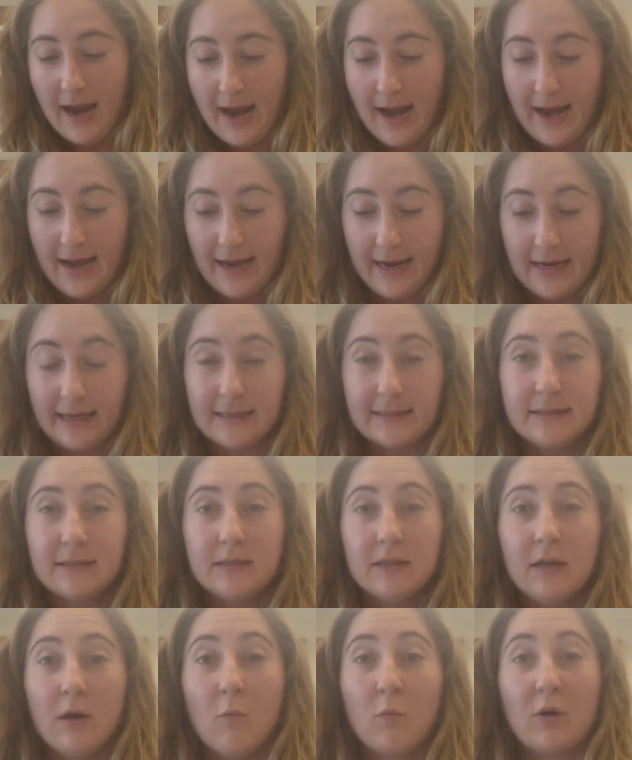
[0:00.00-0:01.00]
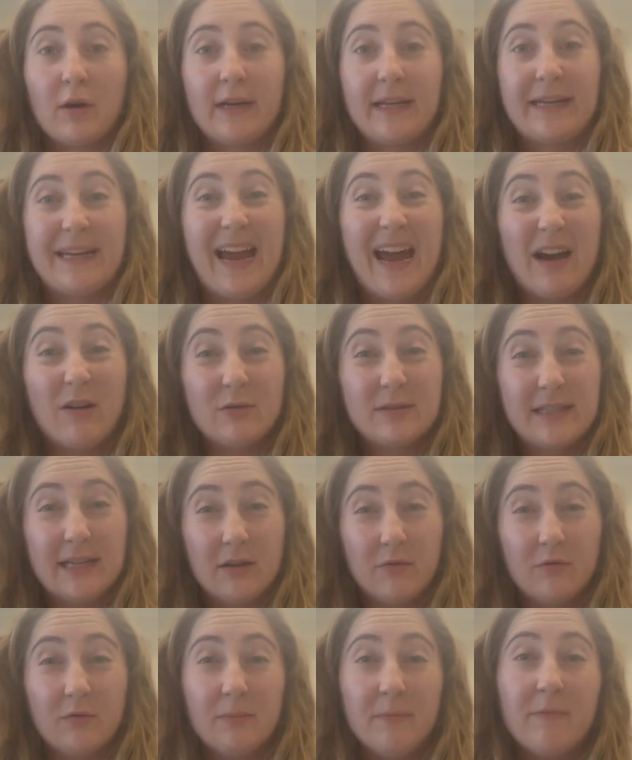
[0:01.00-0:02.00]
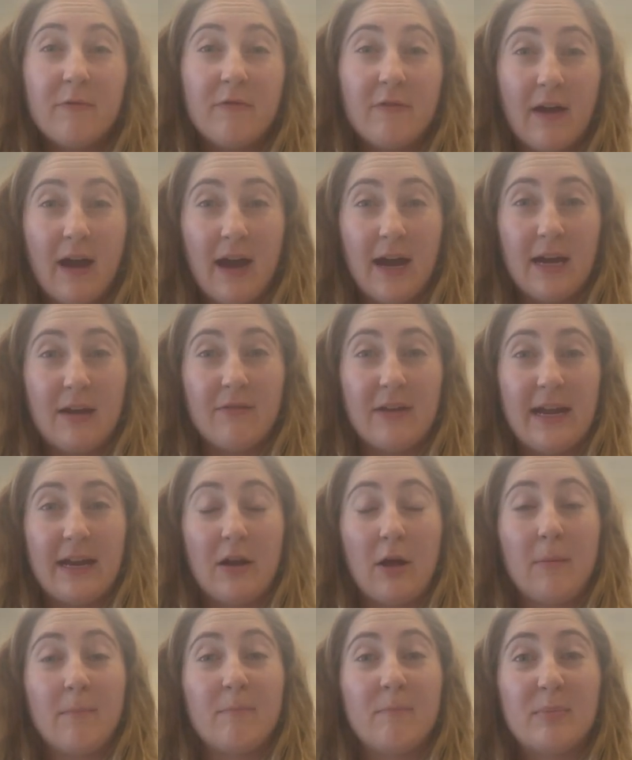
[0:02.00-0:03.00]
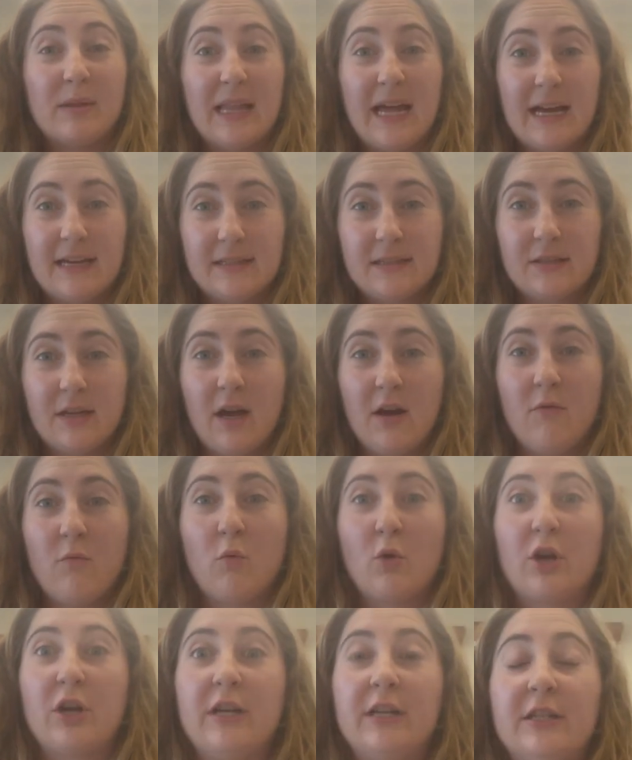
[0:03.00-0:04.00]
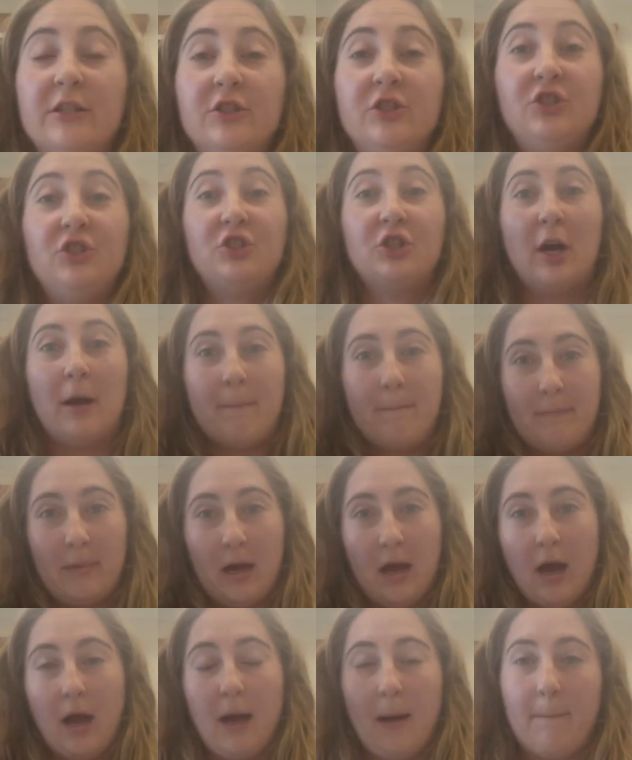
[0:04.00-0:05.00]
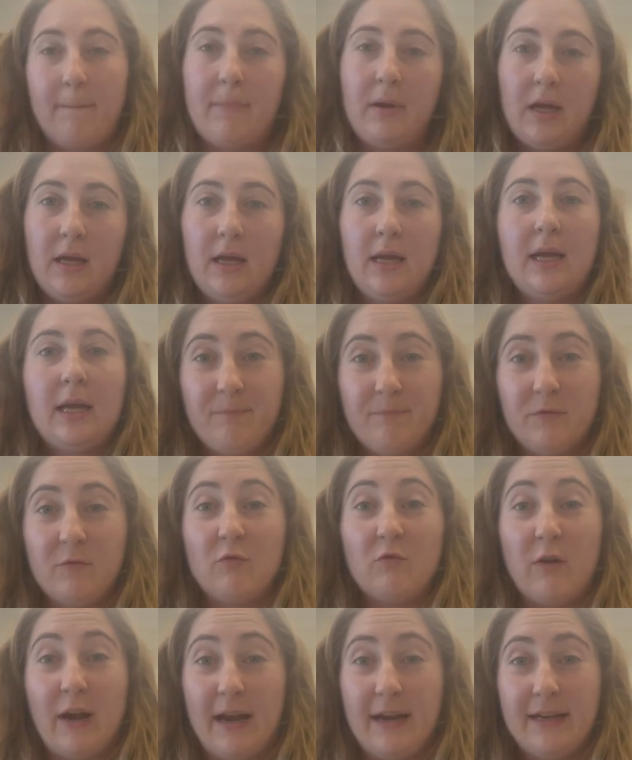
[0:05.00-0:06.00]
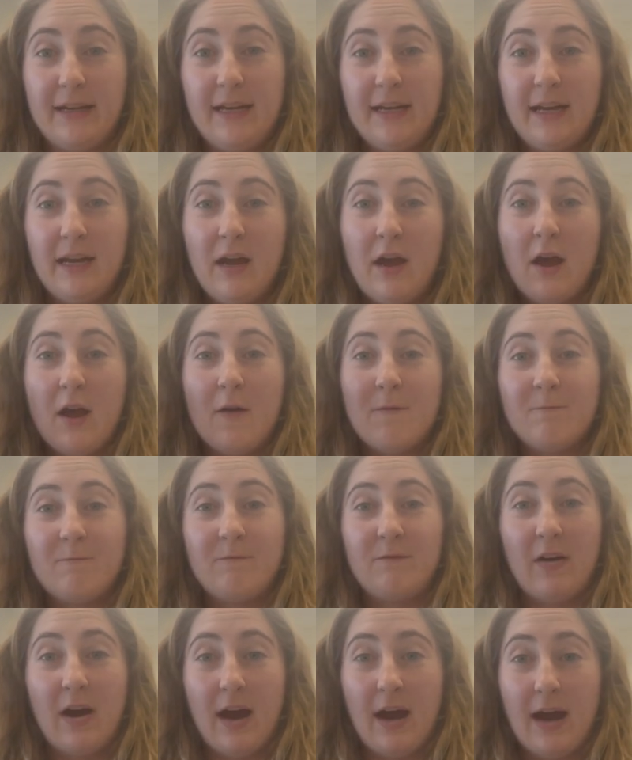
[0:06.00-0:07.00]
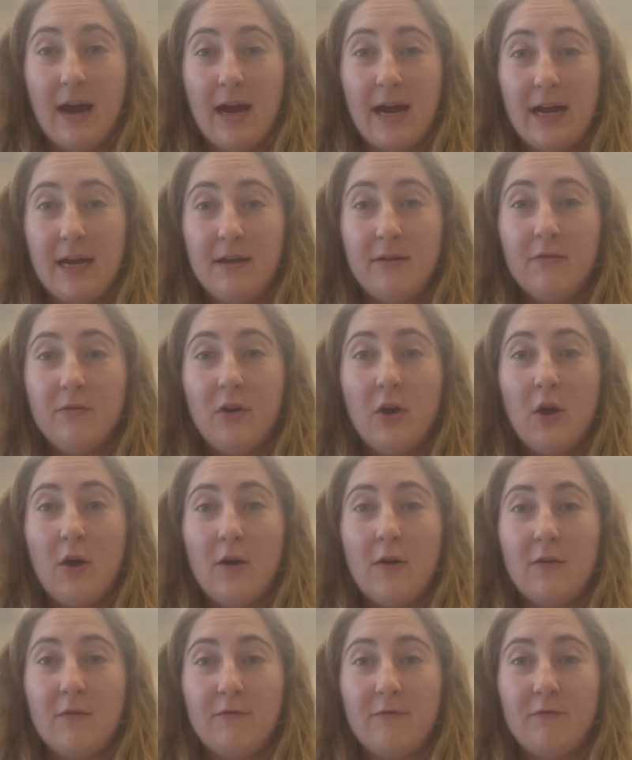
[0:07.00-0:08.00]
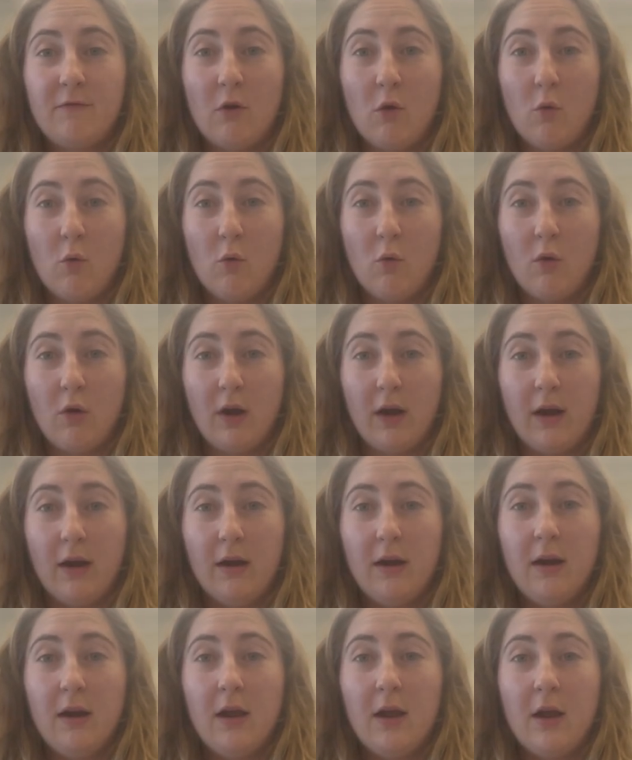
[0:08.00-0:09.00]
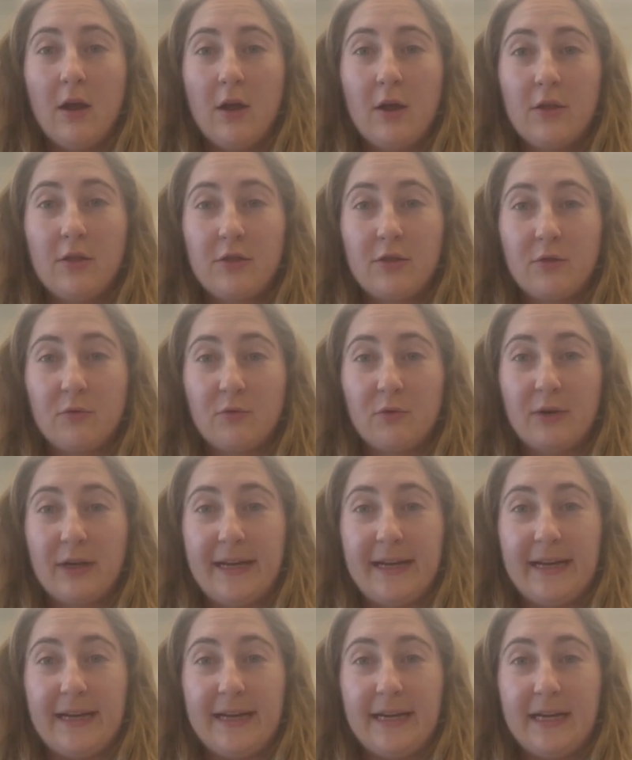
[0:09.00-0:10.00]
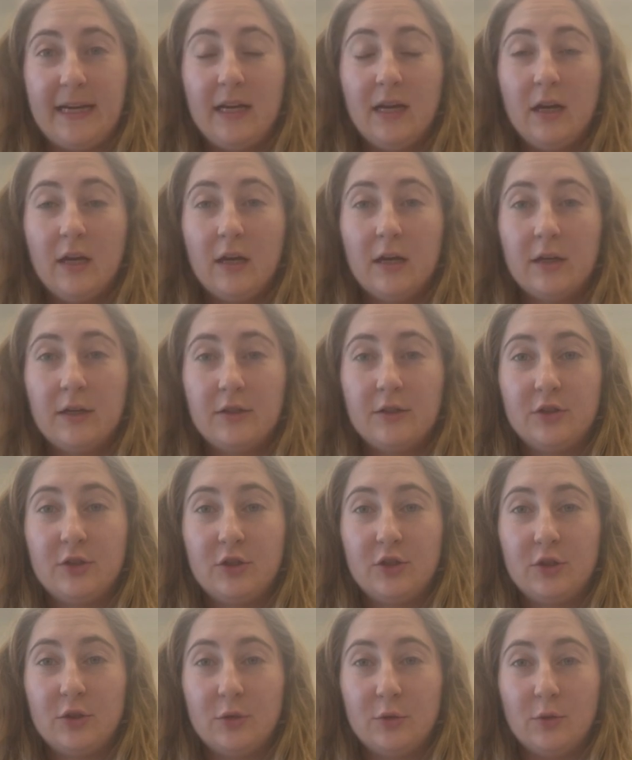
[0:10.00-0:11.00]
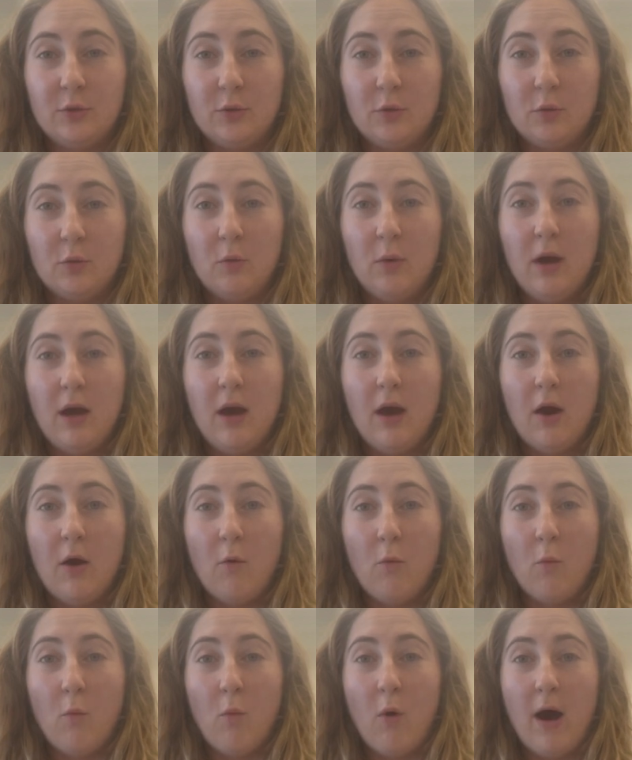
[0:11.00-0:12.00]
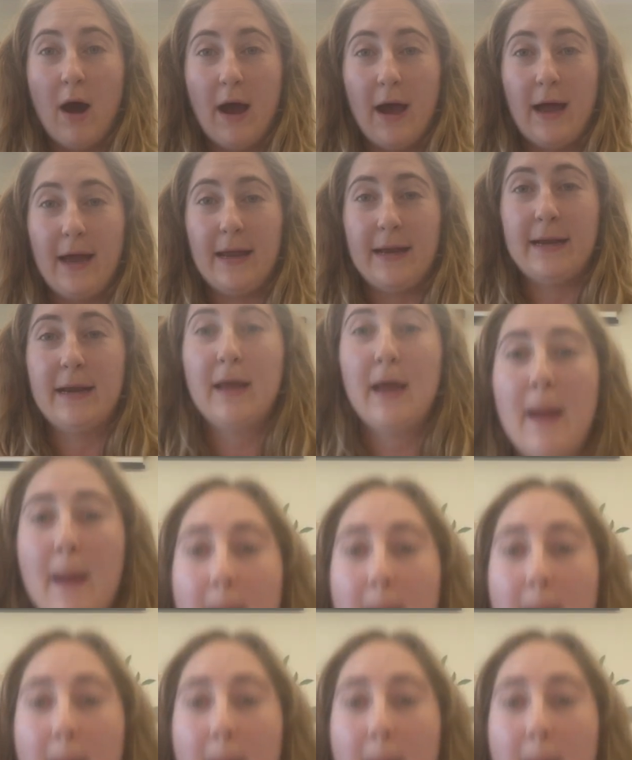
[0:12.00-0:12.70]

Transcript: and we're gonna count down from five and on blast off, we're gonna jump up. Ready? Five, four, three, two, one,